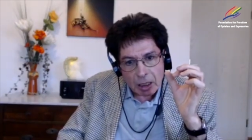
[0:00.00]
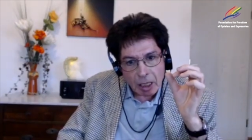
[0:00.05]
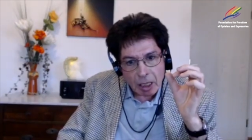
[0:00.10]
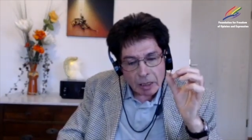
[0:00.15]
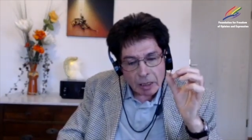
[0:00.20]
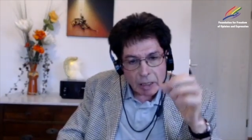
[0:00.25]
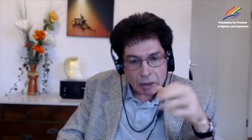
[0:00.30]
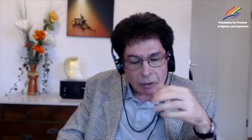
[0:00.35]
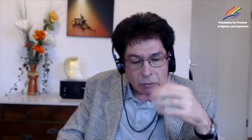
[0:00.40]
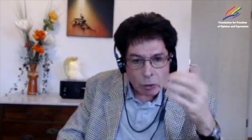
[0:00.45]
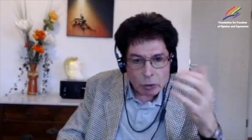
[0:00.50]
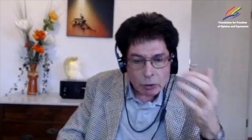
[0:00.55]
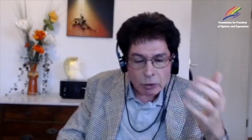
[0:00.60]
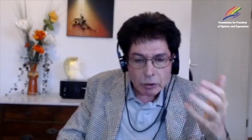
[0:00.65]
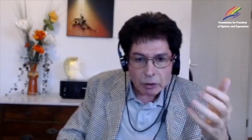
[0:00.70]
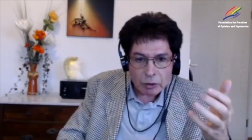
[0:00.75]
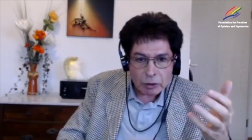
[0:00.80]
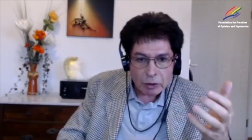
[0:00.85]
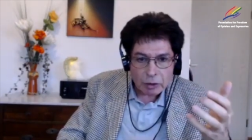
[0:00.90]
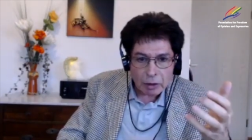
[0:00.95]
And that
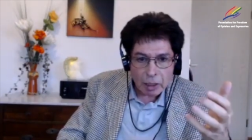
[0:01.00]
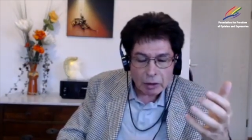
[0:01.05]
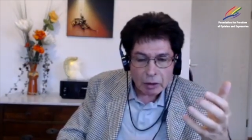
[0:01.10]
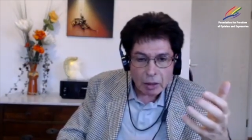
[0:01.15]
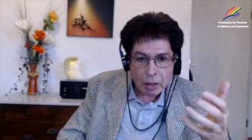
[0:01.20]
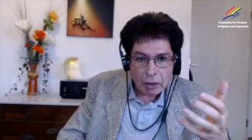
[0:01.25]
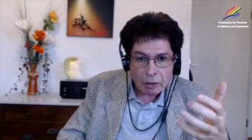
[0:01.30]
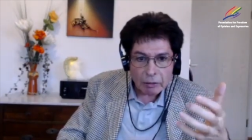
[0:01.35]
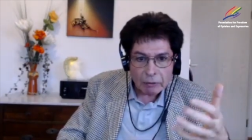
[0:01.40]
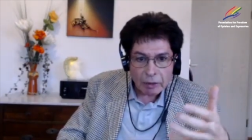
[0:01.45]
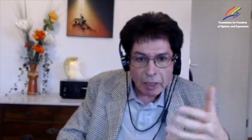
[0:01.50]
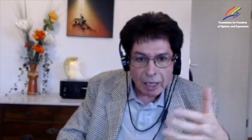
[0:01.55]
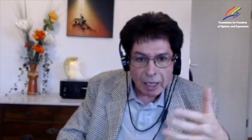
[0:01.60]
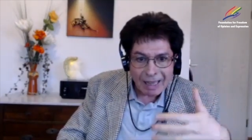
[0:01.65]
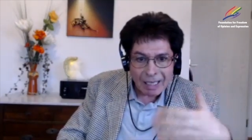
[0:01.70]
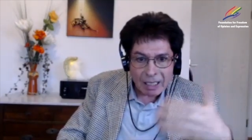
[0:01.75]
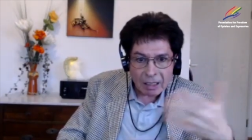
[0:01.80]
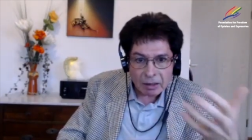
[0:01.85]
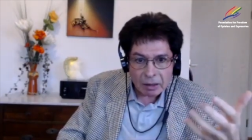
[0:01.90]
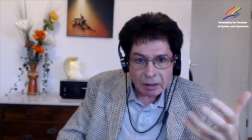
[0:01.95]
was a kind of
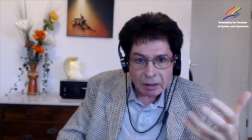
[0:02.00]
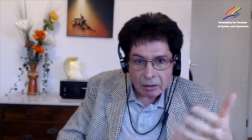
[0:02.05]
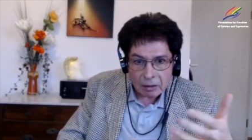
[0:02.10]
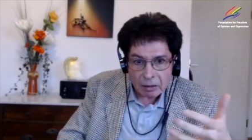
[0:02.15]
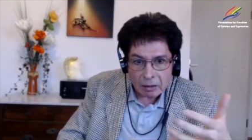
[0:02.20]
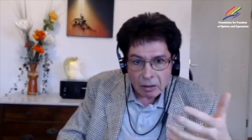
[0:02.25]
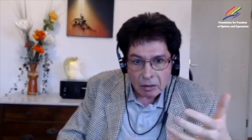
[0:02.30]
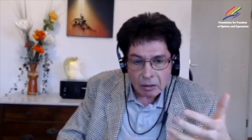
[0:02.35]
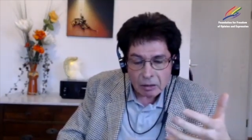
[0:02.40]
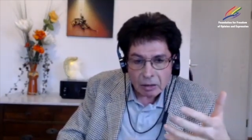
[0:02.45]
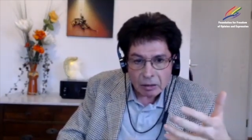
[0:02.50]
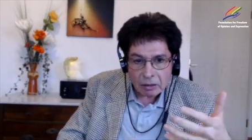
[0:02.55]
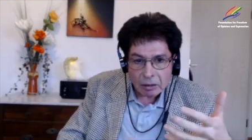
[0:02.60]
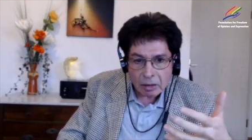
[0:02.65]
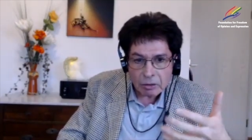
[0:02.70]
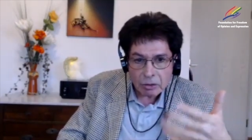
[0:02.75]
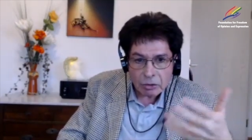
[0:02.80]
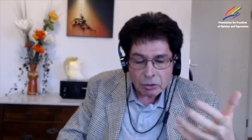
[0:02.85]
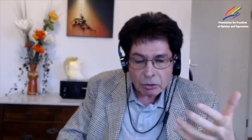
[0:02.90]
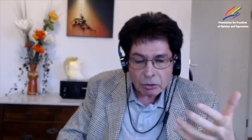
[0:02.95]
threaten
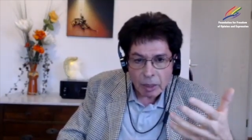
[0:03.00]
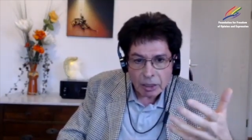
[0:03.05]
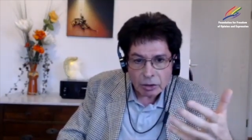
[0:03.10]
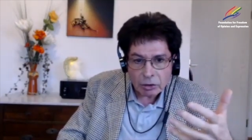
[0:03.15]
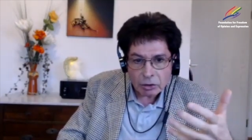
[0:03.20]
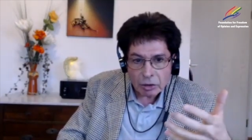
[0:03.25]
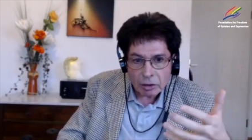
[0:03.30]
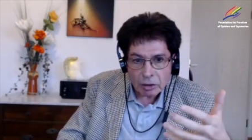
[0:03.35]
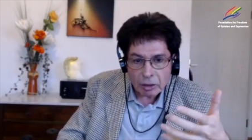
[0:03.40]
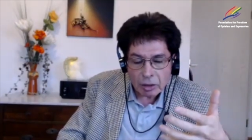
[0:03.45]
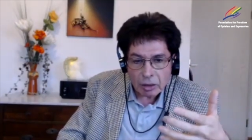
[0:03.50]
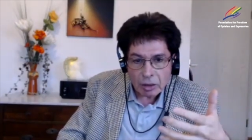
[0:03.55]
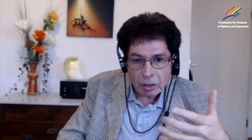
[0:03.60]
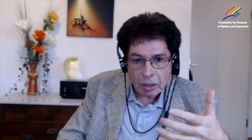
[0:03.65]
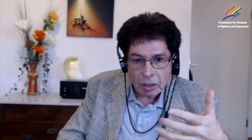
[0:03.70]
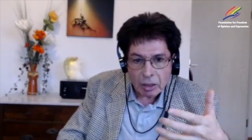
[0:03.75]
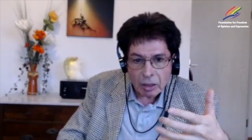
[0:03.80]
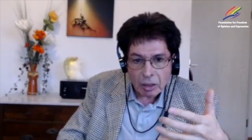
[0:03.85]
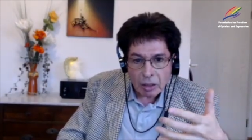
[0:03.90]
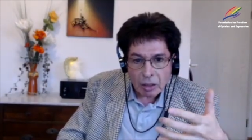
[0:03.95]
the situation.
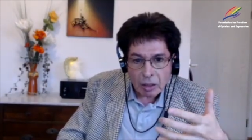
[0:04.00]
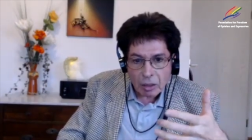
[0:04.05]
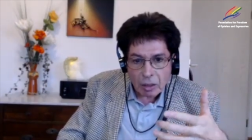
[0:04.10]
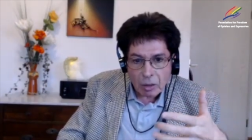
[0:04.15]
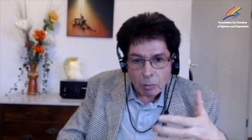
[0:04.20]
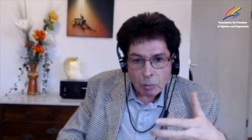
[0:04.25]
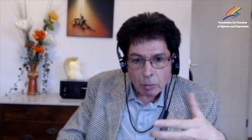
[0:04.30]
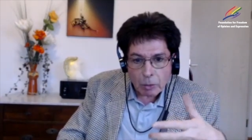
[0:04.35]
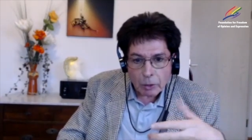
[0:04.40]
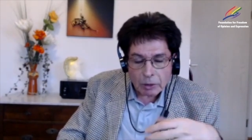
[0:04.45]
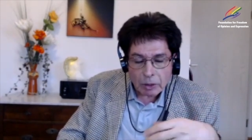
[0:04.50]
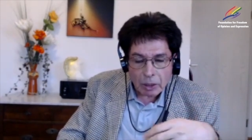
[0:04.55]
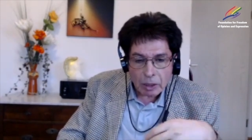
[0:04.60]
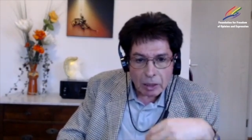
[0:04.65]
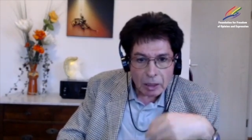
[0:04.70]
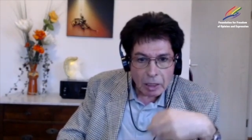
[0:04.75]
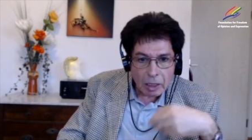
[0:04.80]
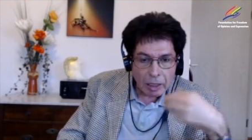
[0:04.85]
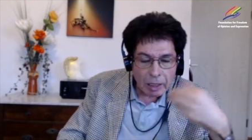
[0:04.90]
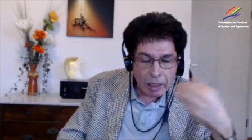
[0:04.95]
But
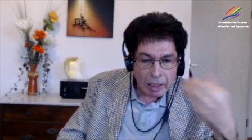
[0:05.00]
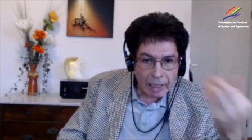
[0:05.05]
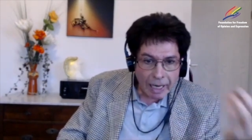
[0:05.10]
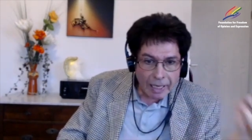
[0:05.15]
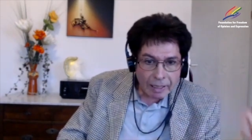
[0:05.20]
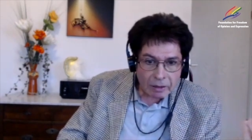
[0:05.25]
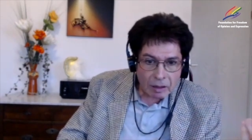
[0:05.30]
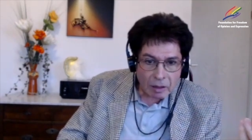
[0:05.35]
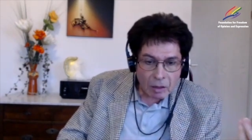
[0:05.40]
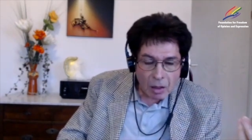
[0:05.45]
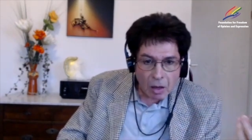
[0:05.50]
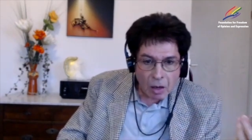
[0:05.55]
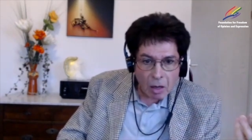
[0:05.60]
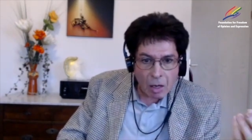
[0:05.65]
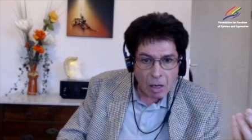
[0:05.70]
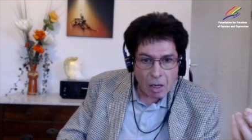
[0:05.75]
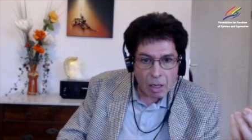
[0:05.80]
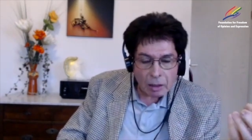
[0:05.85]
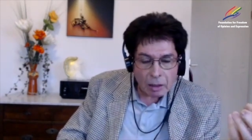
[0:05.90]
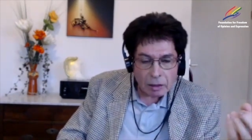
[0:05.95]
later
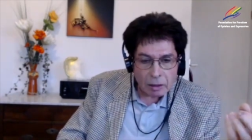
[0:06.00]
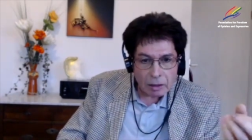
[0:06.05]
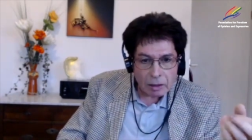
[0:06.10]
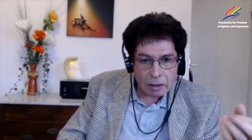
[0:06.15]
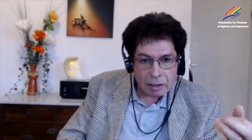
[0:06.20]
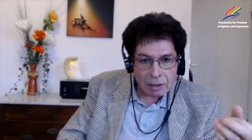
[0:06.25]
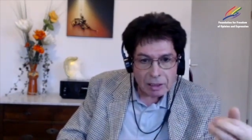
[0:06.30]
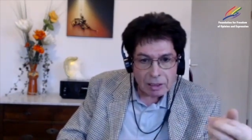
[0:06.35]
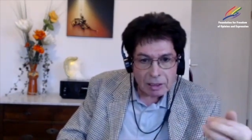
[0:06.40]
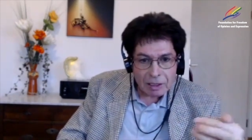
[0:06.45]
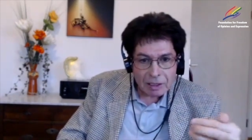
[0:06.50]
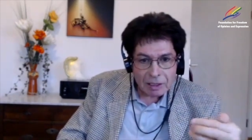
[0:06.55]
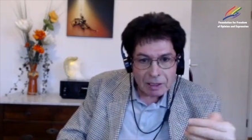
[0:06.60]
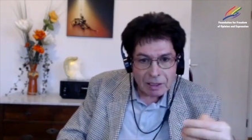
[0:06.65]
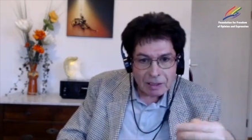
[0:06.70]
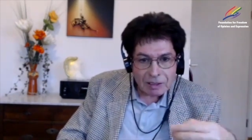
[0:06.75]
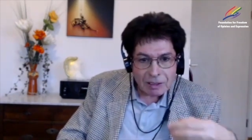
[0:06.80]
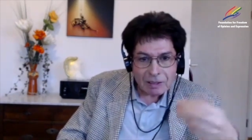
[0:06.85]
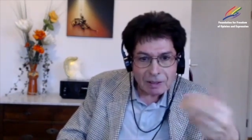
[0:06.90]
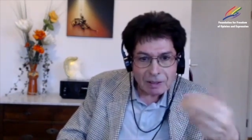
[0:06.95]
on,
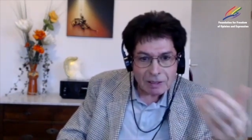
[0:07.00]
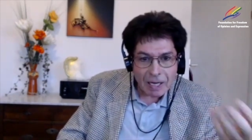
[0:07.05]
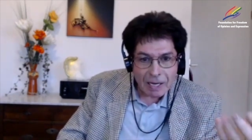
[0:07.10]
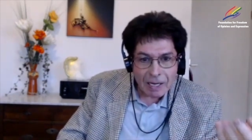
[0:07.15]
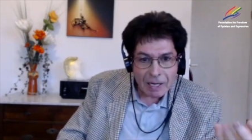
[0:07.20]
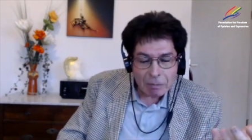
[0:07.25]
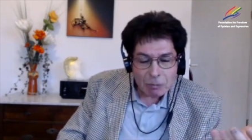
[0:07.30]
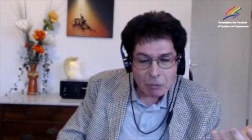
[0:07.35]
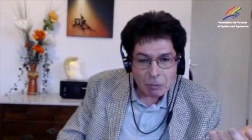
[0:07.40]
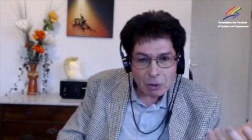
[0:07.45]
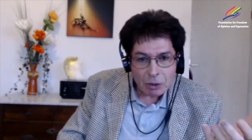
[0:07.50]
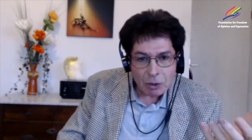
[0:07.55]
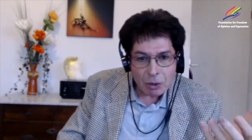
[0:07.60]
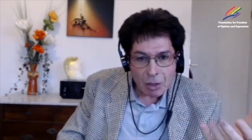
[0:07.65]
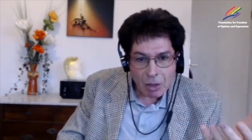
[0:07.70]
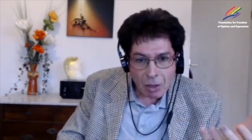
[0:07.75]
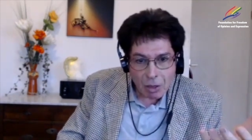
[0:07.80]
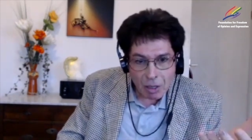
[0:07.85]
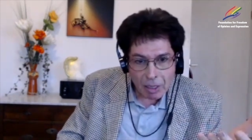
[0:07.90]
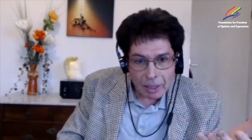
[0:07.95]
the same
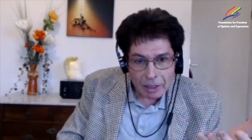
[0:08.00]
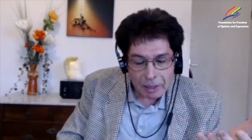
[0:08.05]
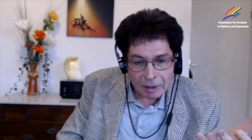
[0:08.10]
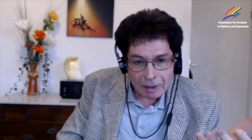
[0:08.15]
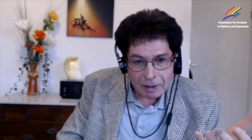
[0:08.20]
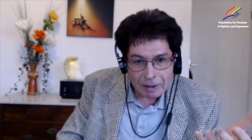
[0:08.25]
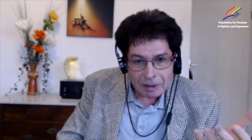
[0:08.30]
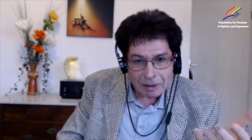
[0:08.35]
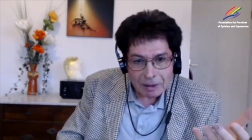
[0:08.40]
guy,